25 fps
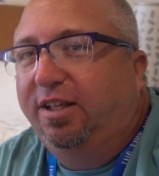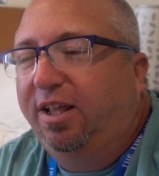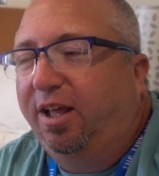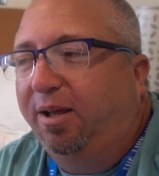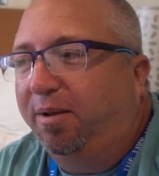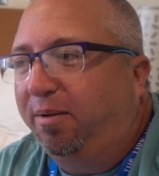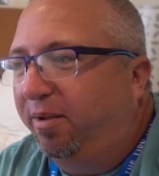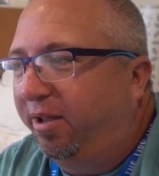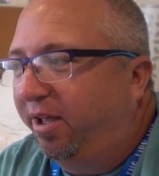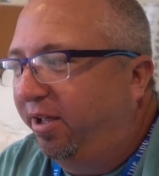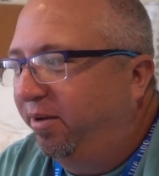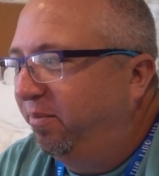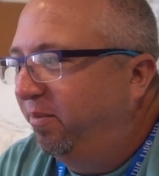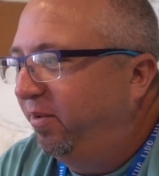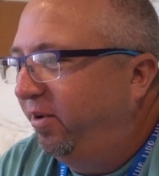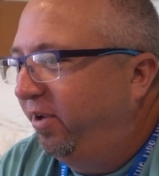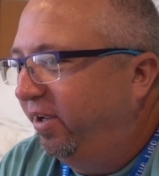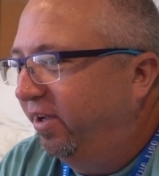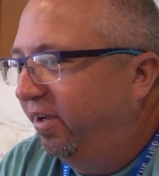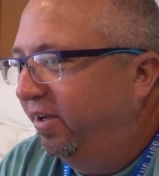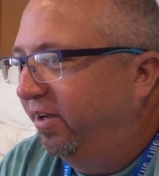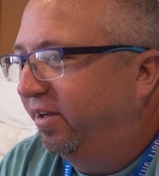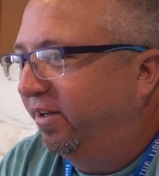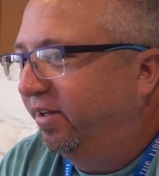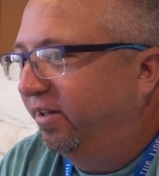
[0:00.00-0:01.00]
I'm glad
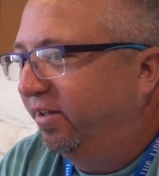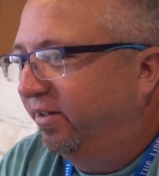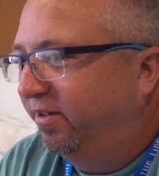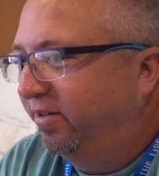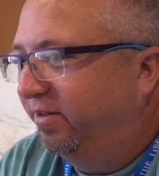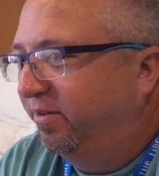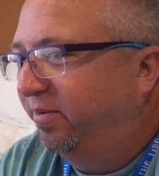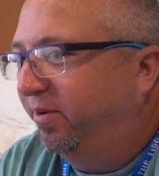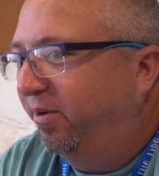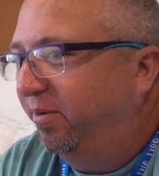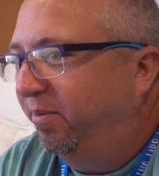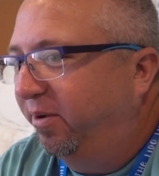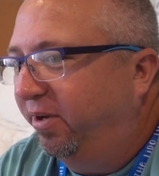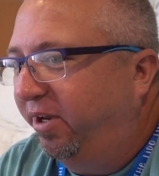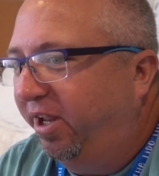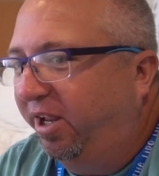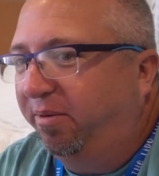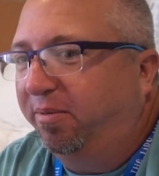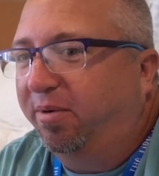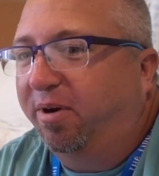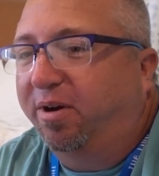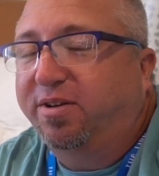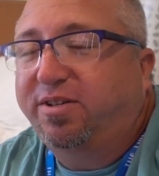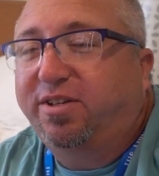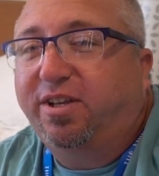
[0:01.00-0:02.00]
we
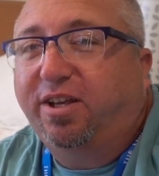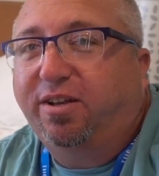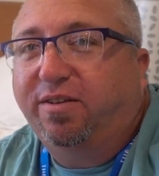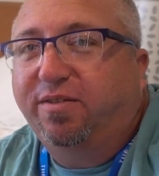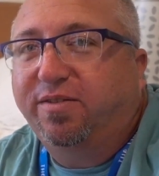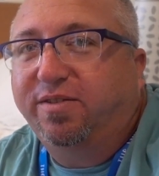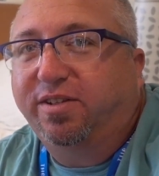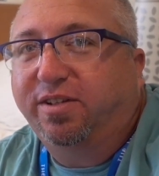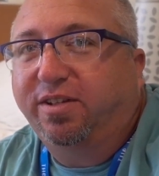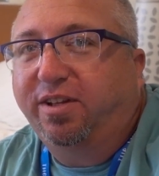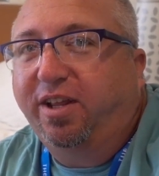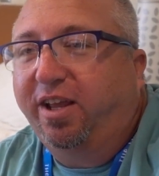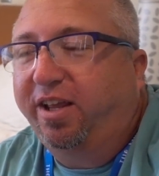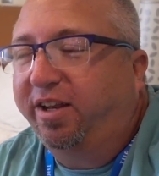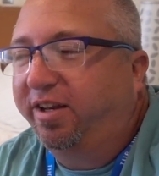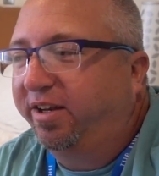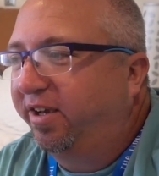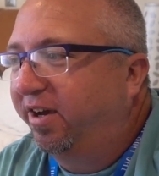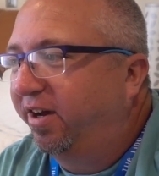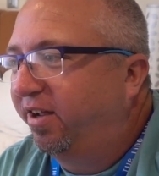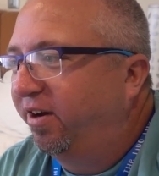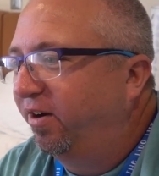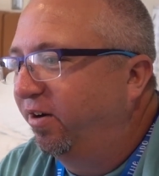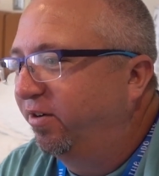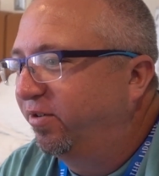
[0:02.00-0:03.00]
redeemed ourselves and
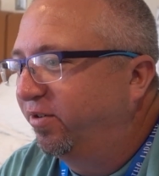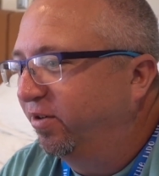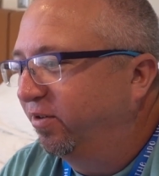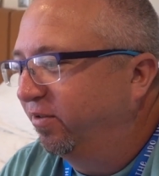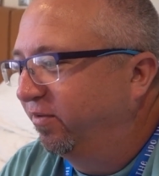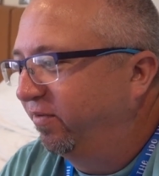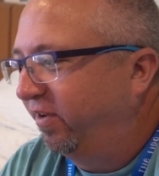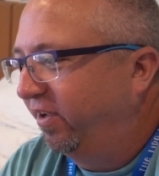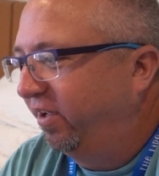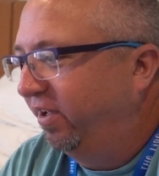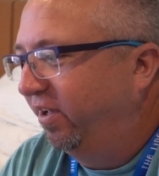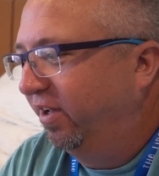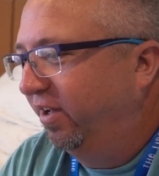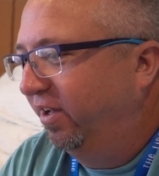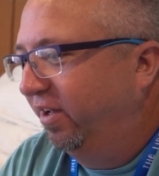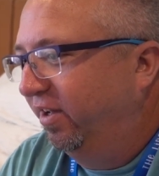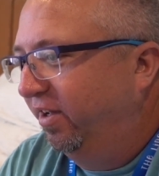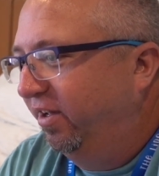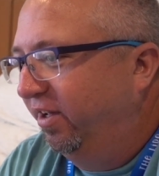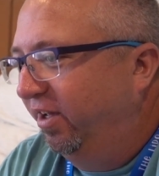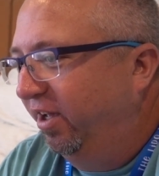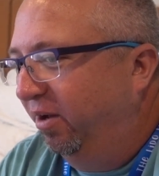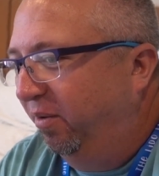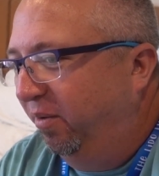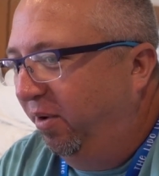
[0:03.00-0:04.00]
got our trophy.
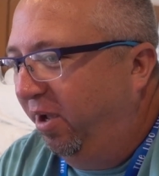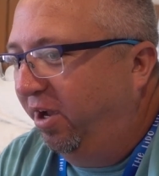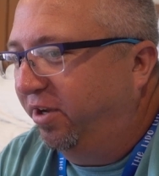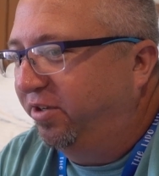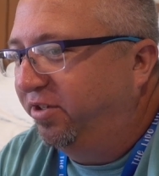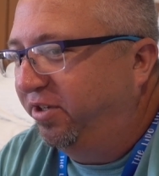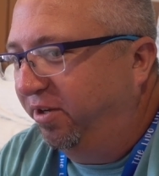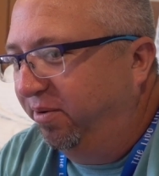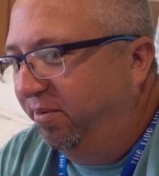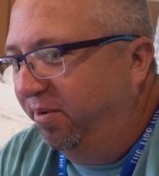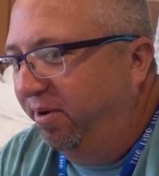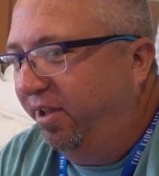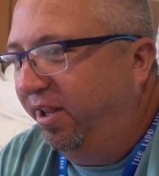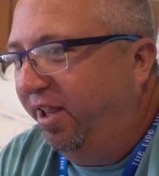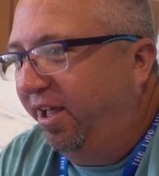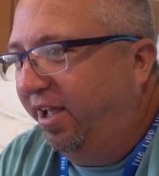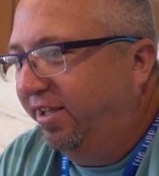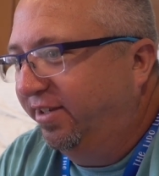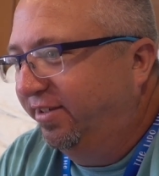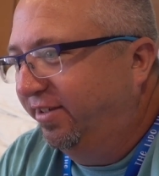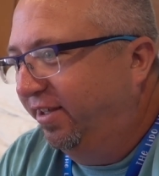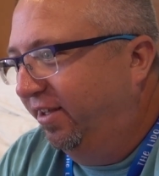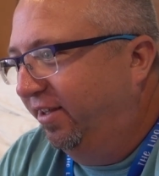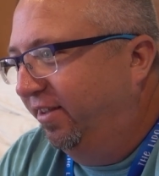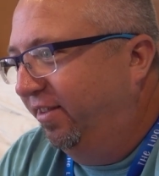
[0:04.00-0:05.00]
And we actually
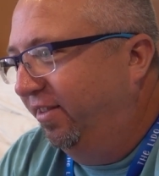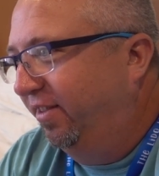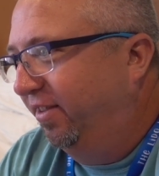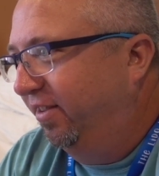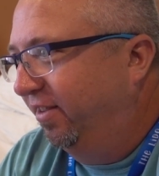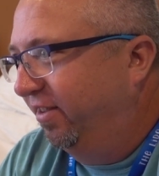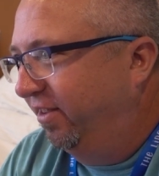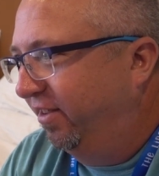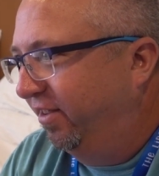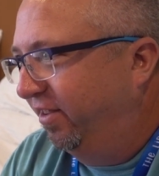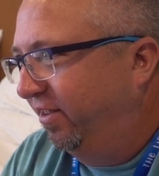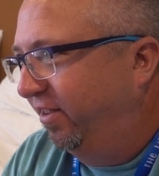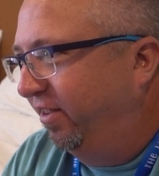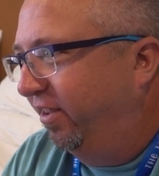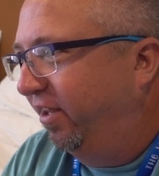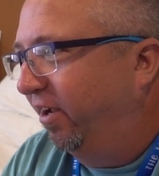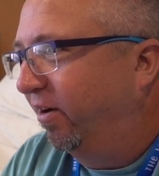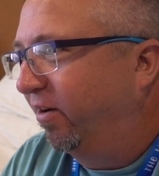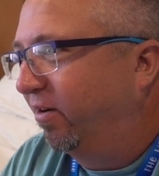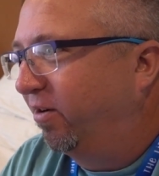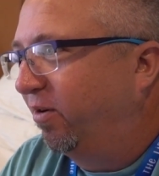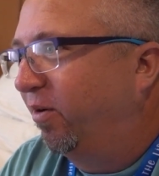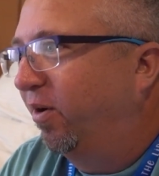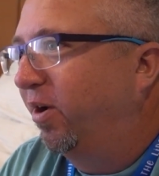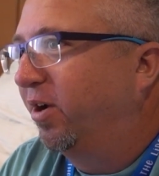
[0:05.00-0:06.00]
realized that
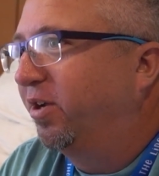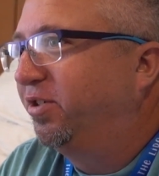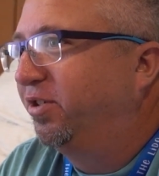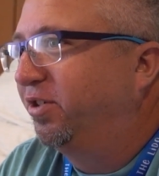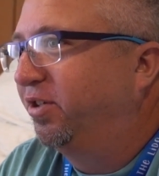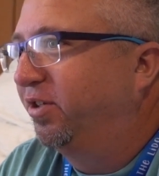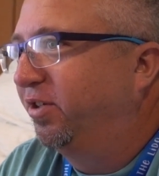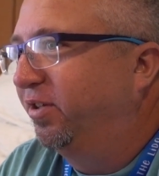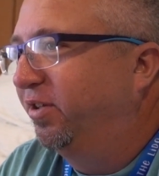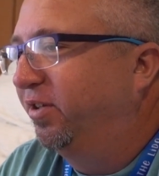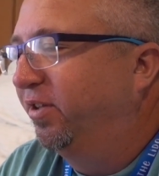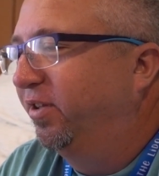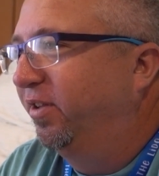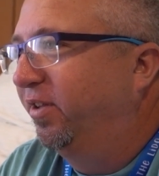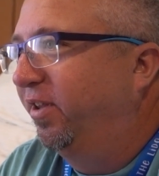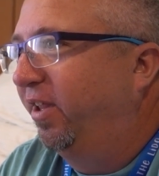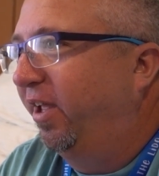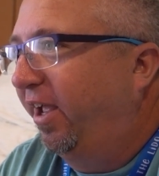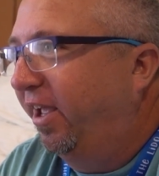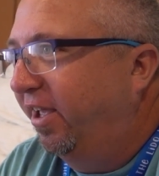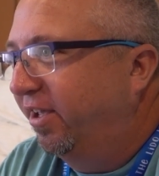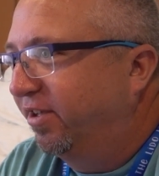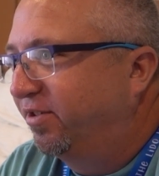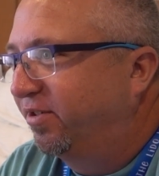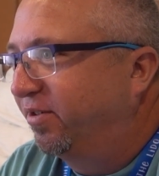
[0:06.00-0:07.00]

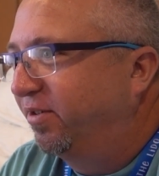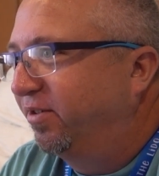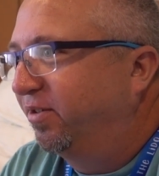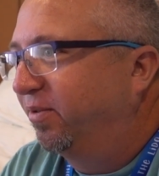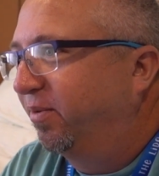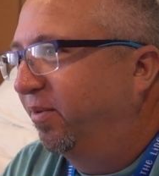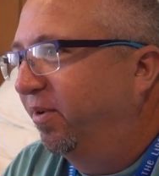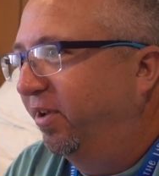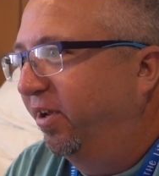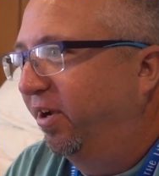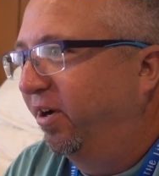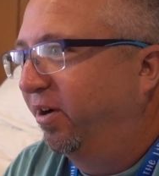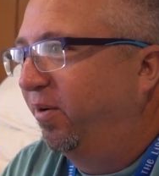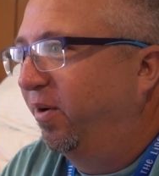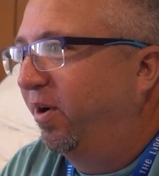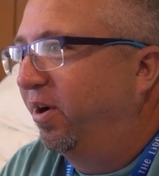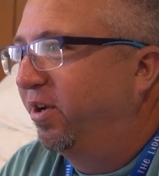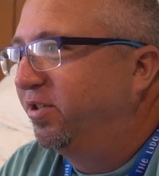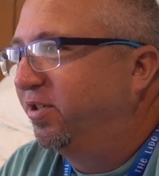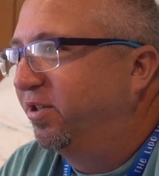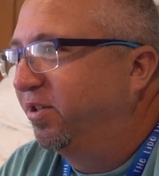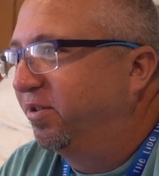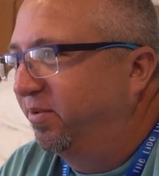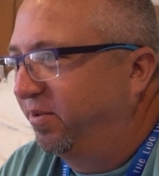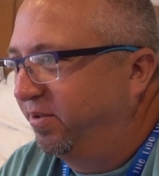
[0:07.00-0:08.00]
the answer to one of their
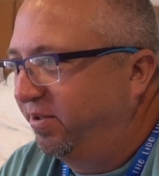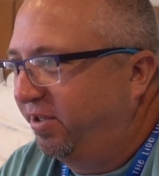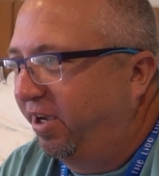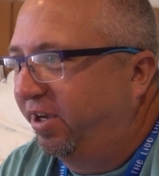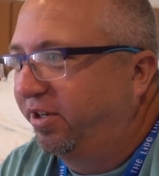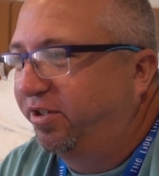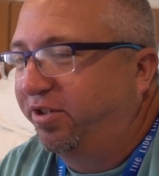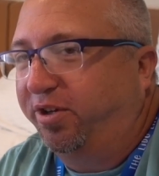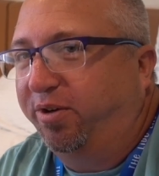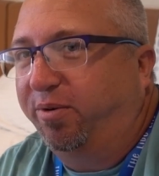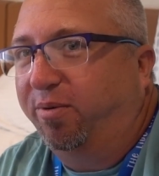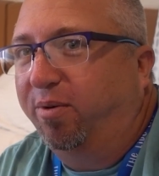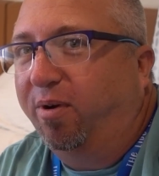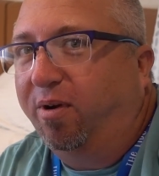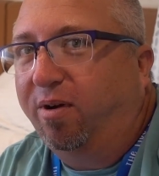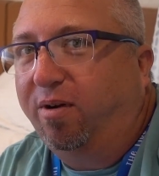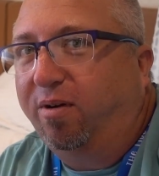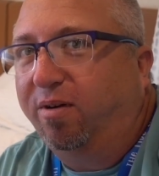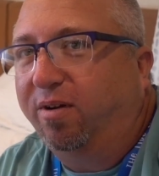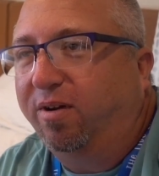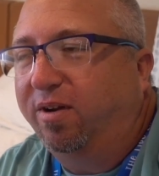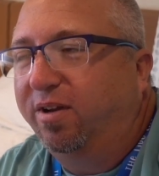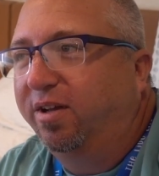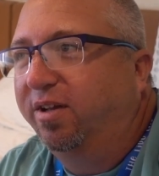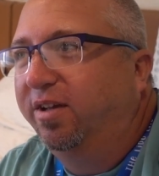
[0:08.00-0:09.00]
questions was actually
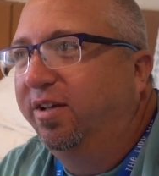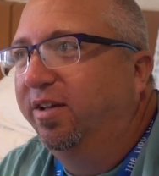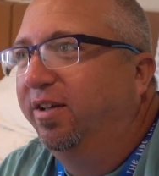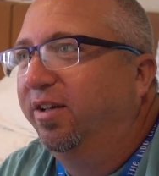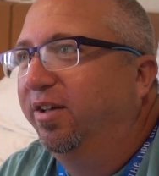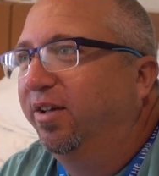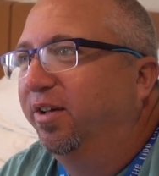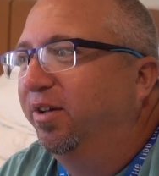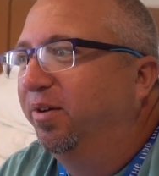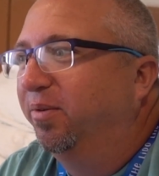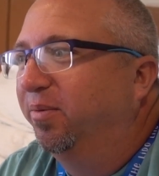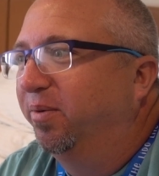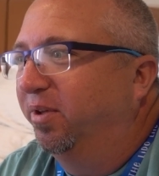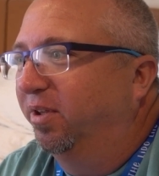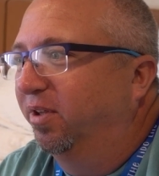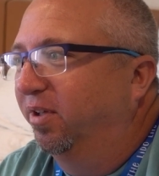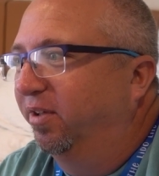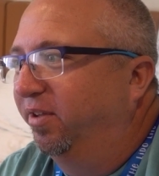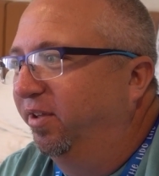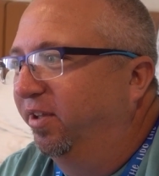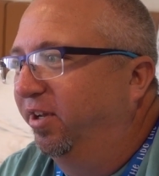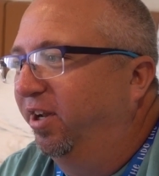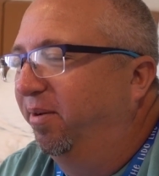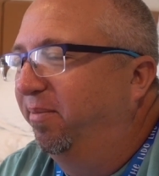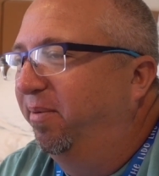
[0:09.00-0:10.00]
wrong. We
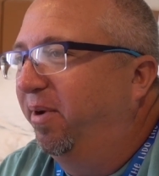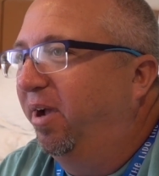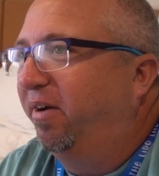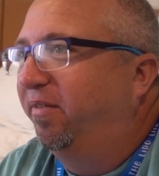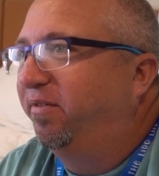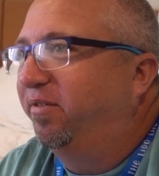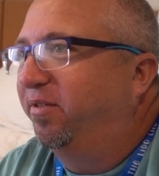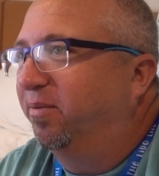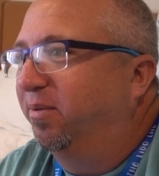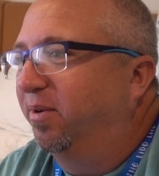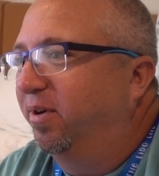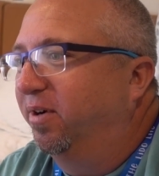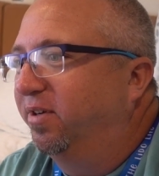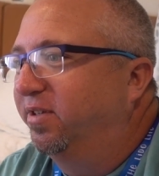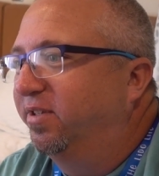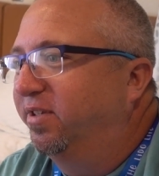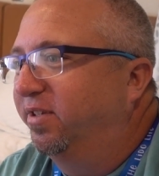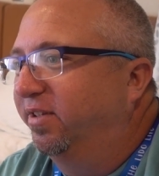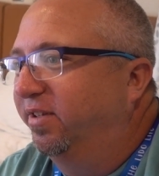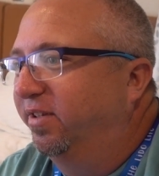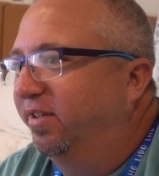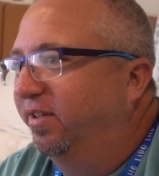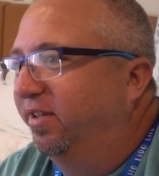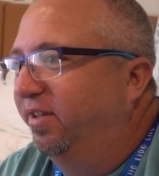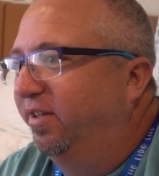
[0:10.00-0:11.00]
looked it up afterwards,
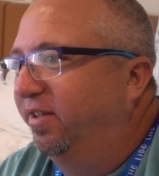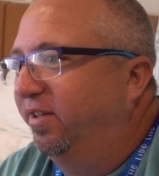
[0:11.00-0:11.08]
and